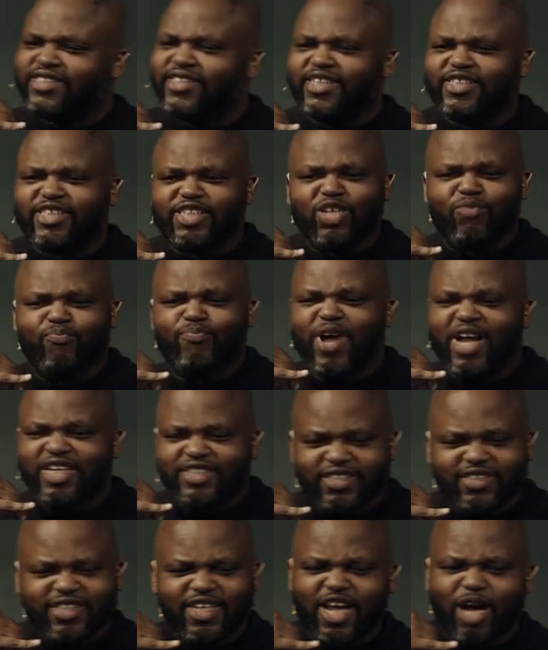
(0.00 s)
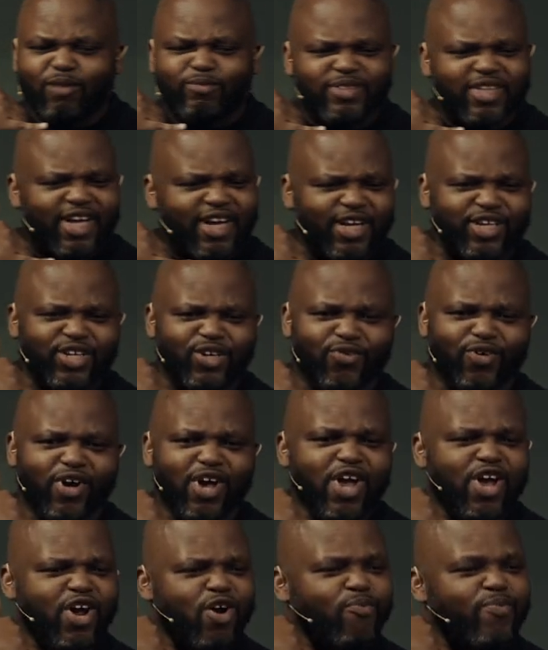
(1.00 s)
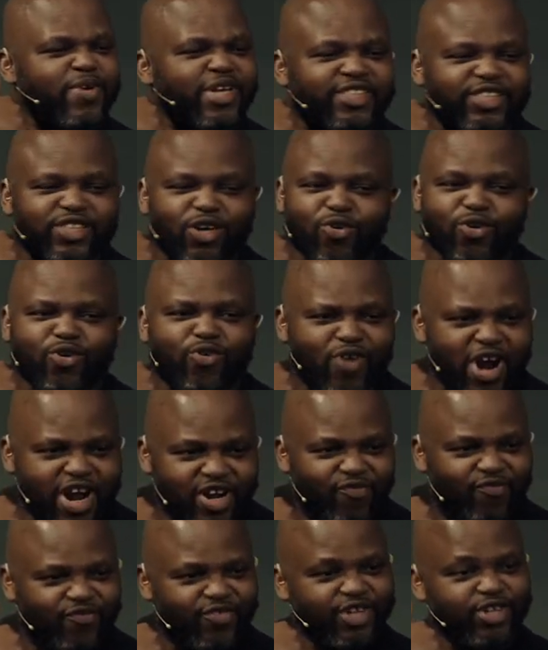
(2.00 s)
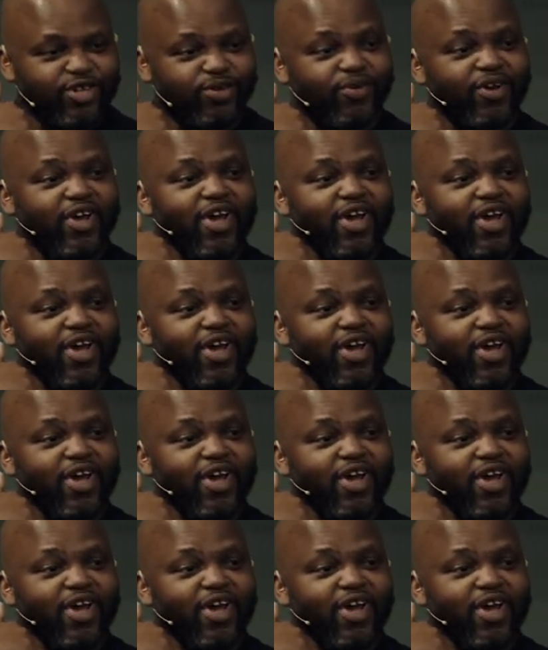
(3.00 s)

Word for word: It's the best thing, I'm telling you. It'll be so great for you.